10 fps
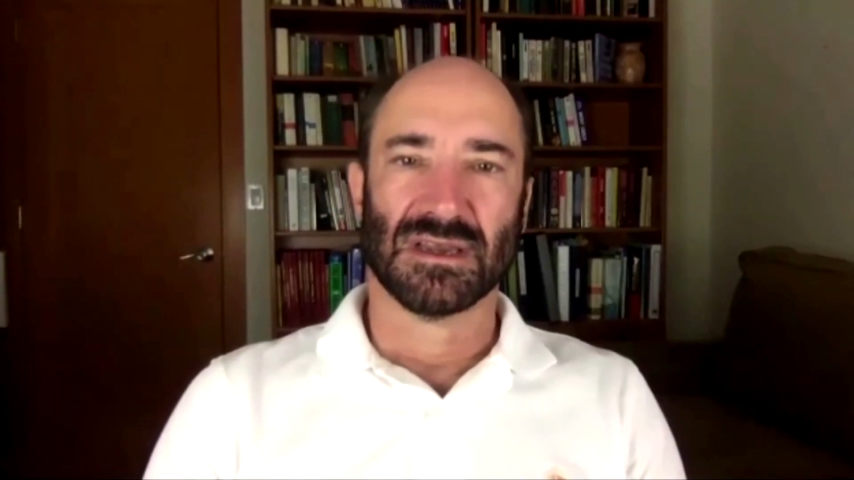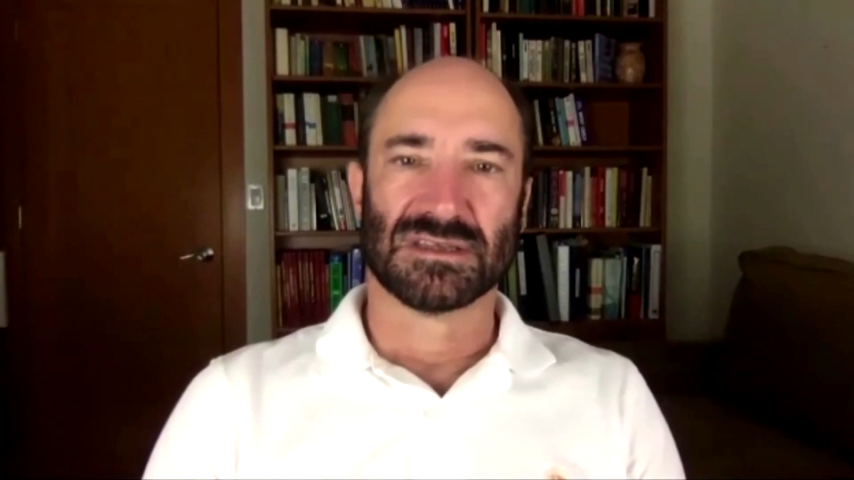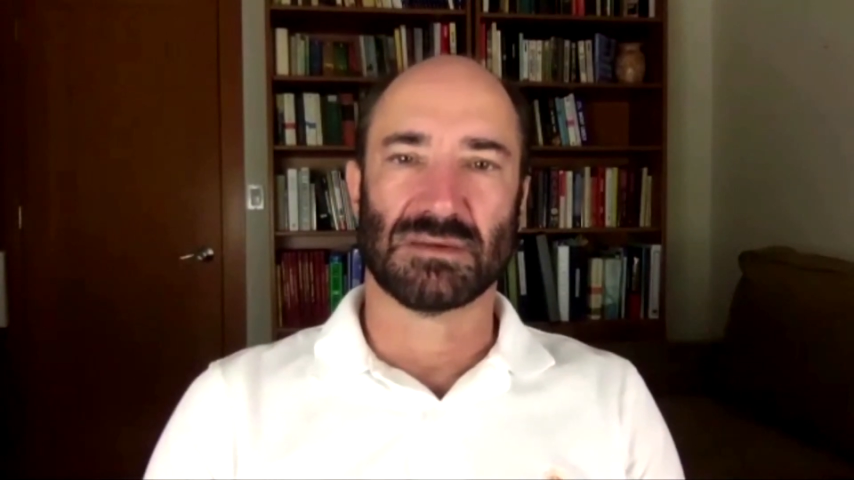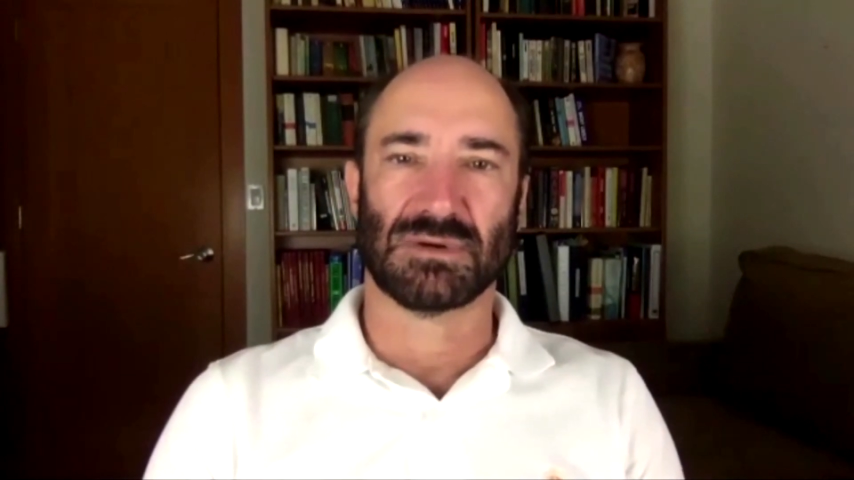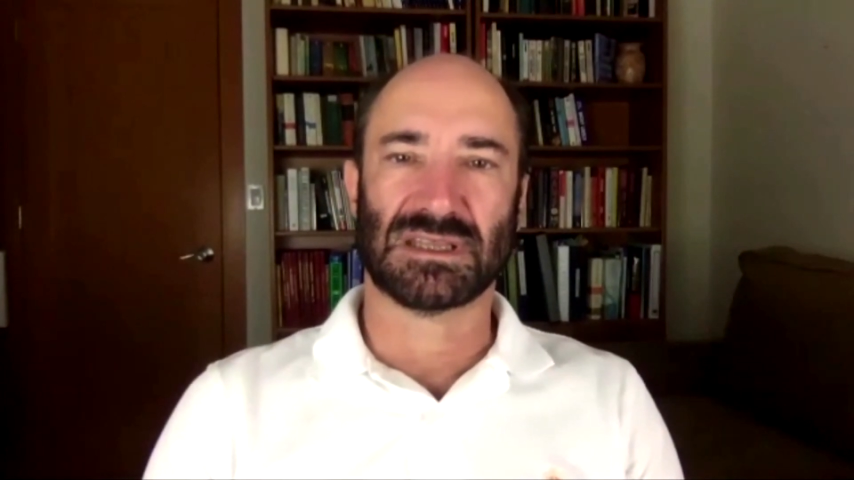
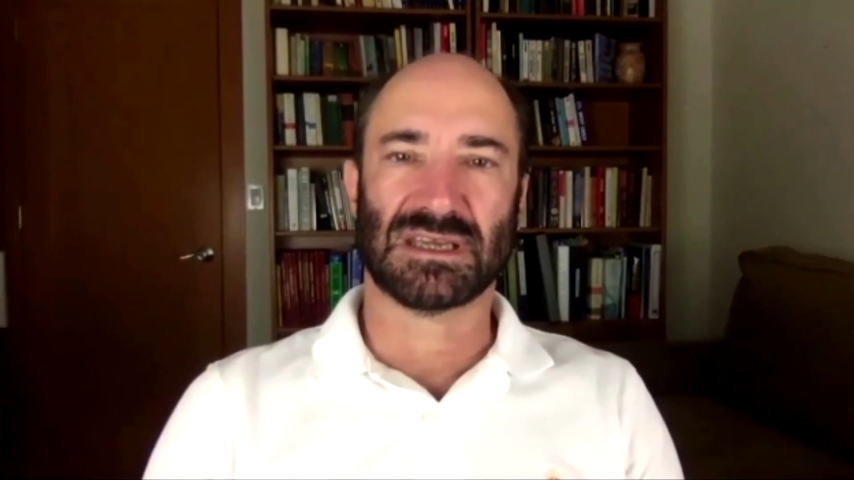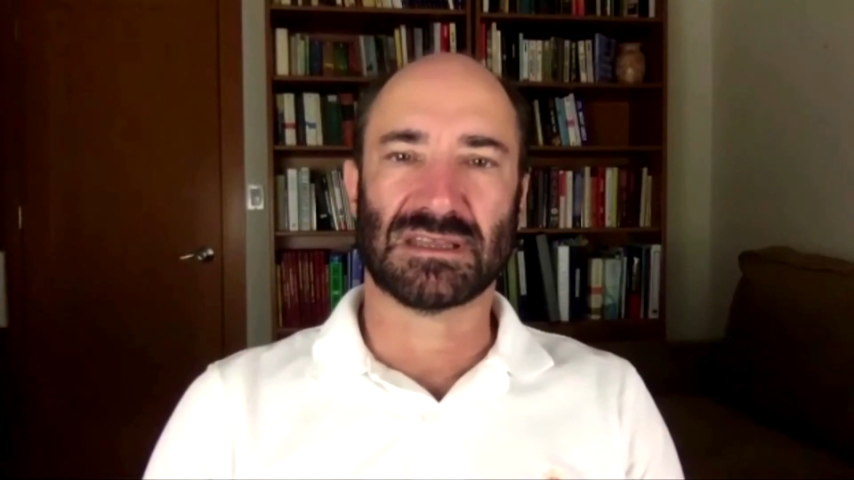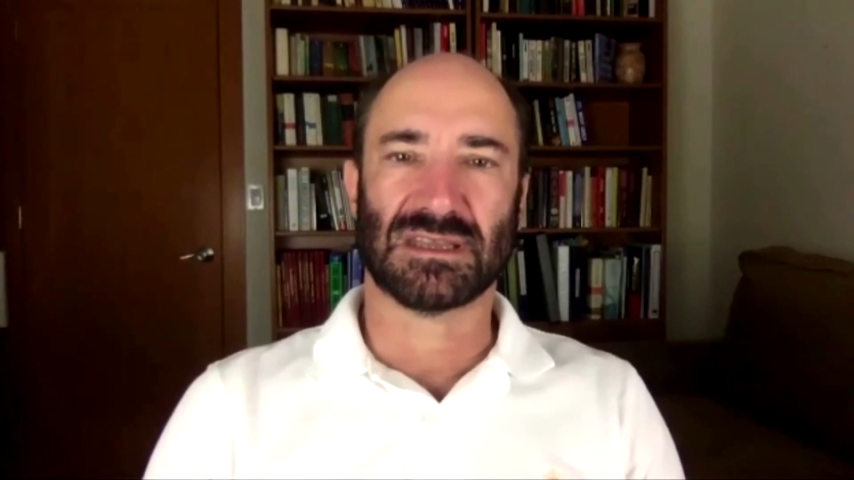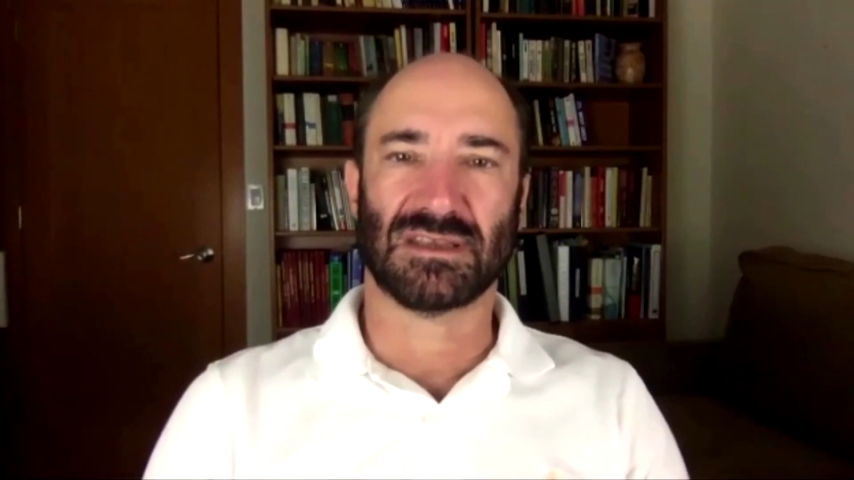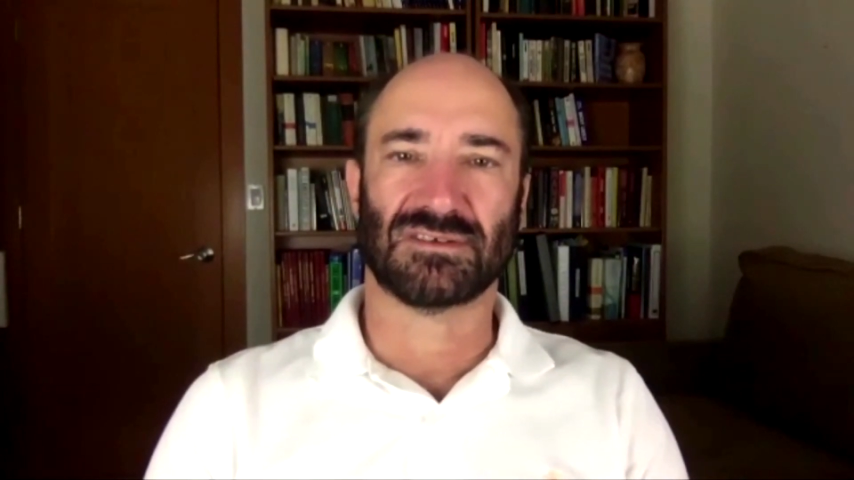So we
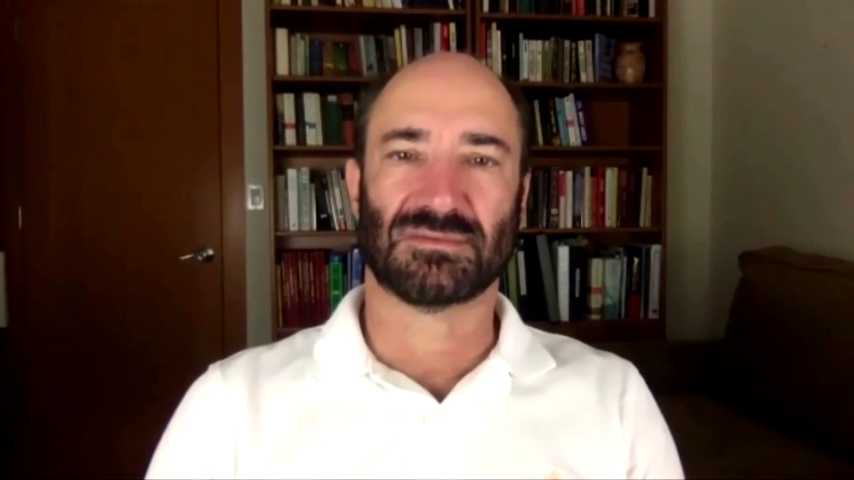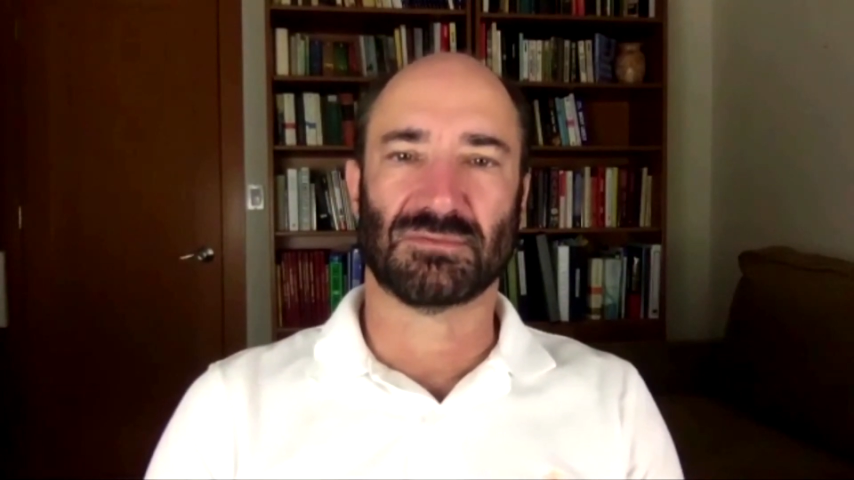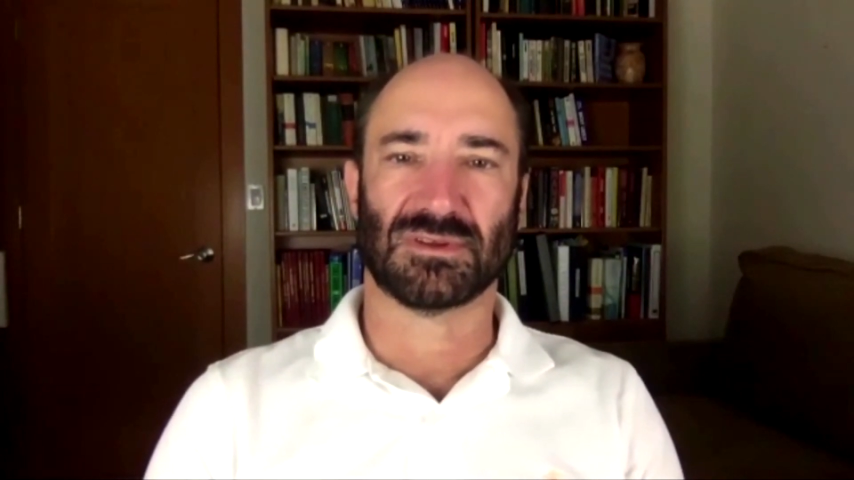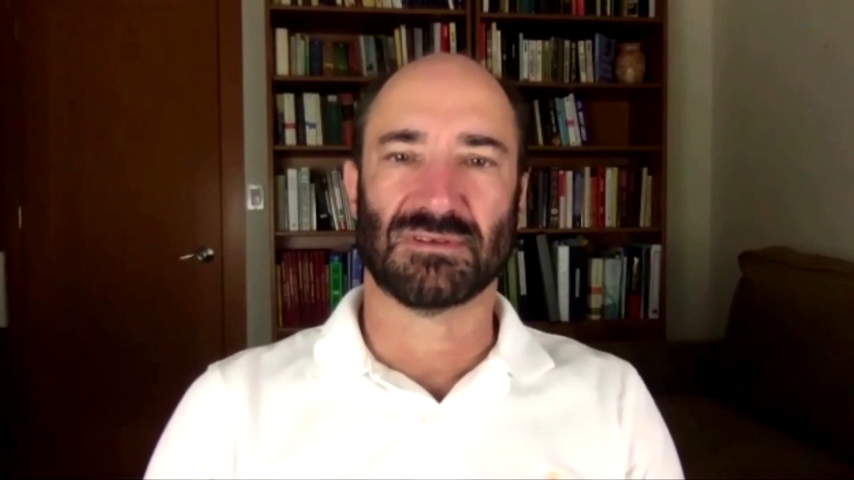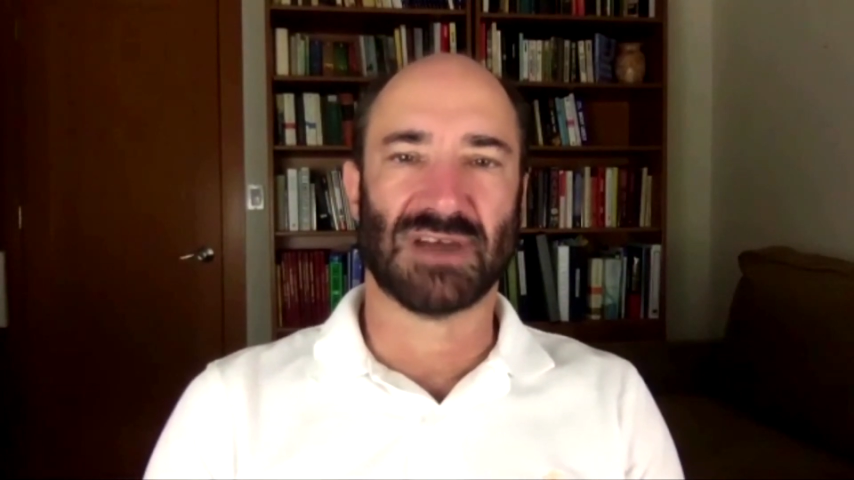think these
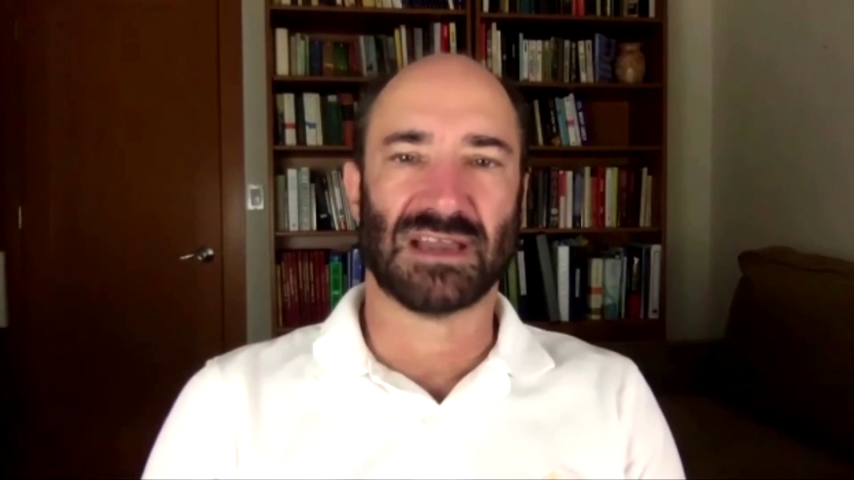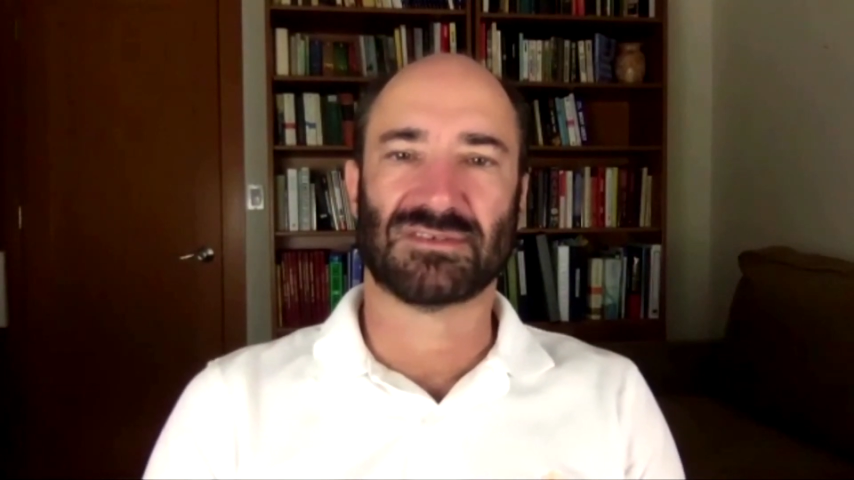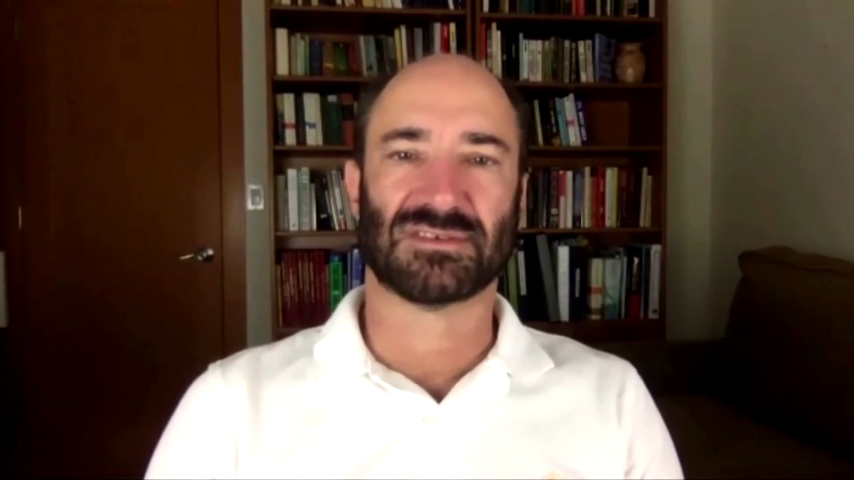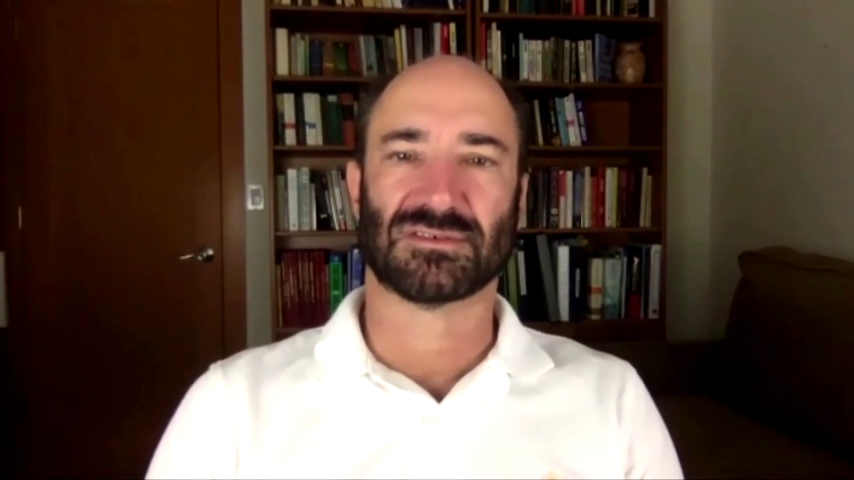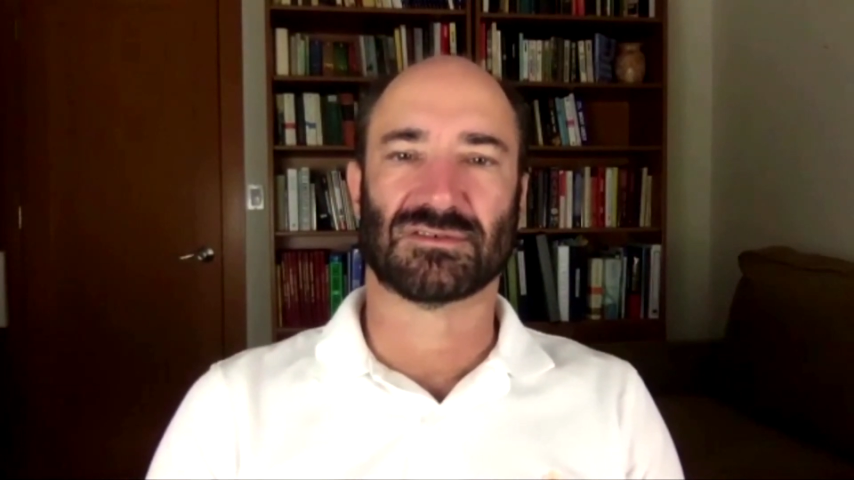
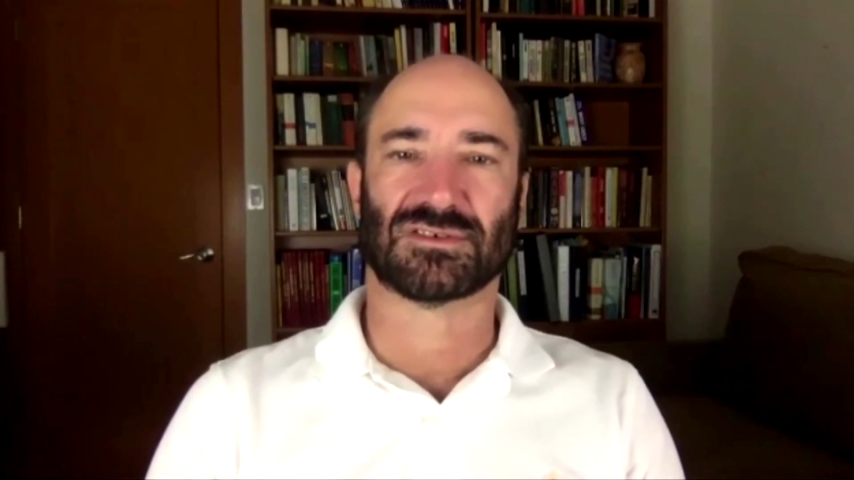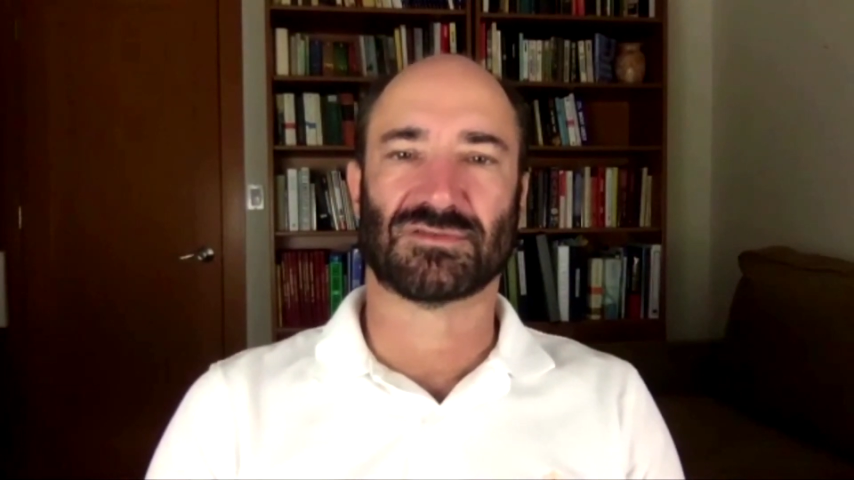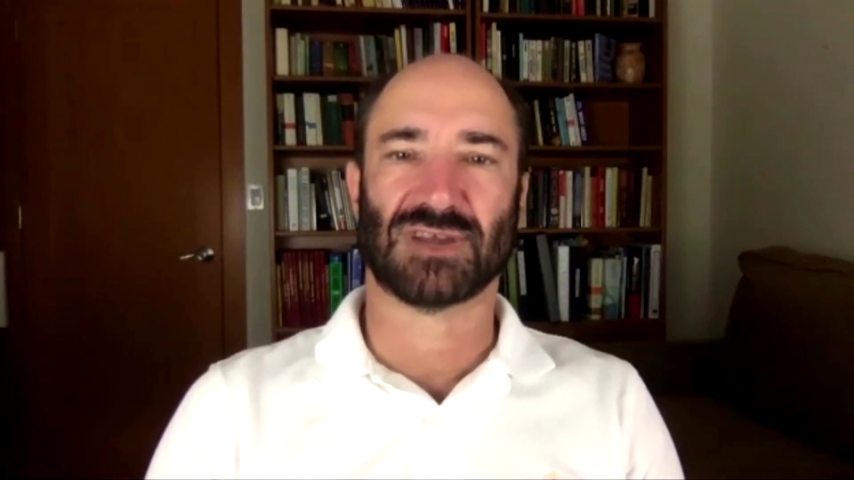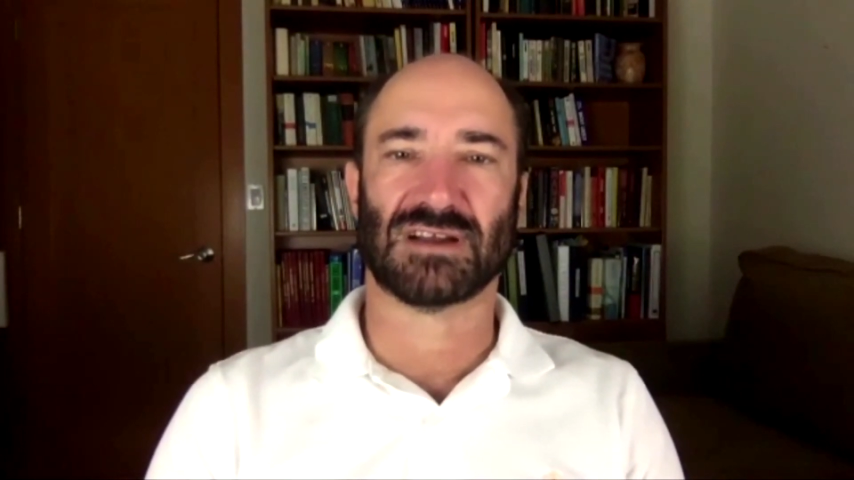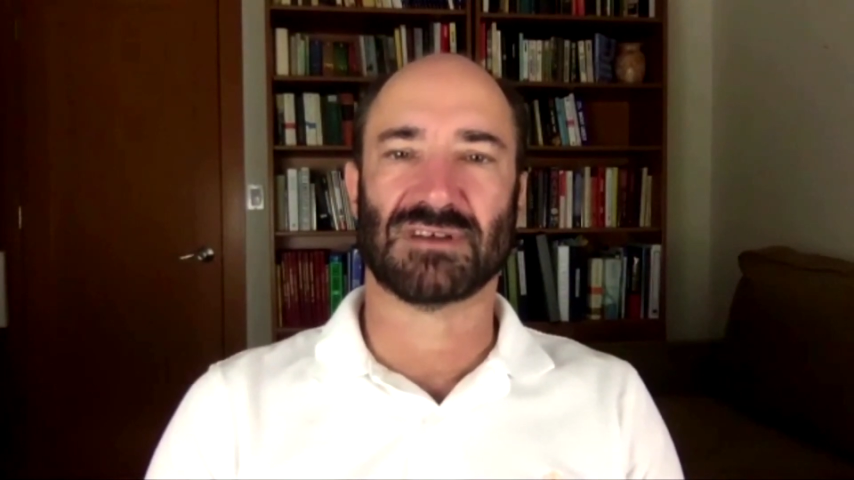devices are just very,